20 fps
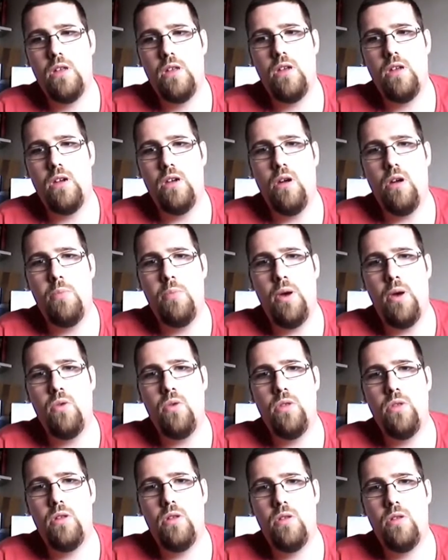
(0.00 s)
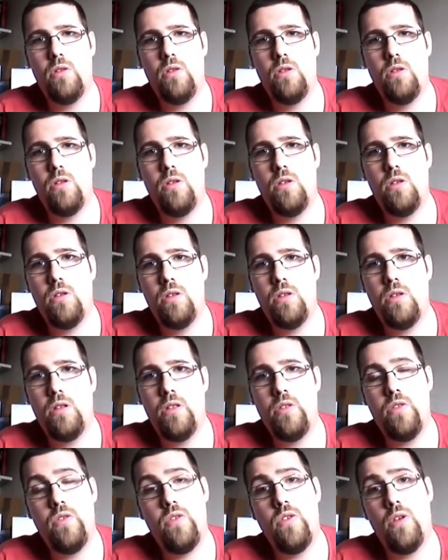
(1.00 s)
you know, £1, and
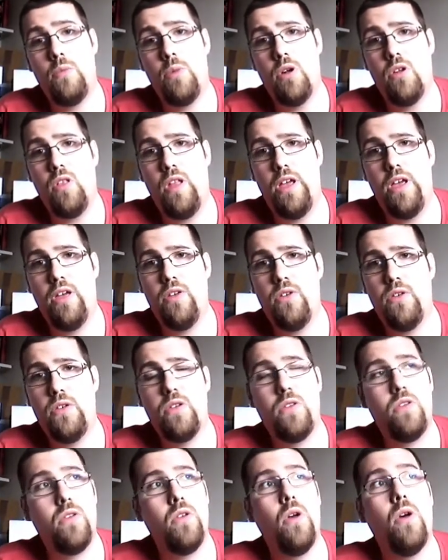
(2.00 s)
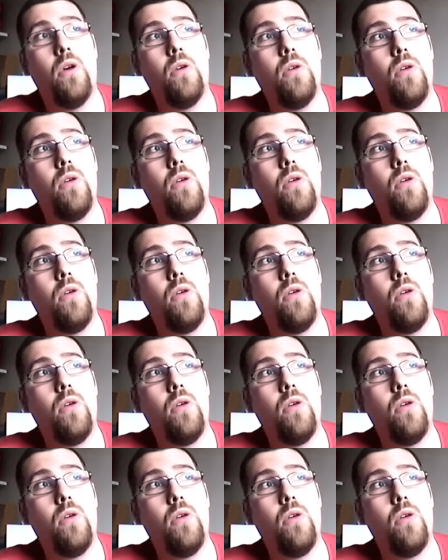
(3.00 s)
some are less, so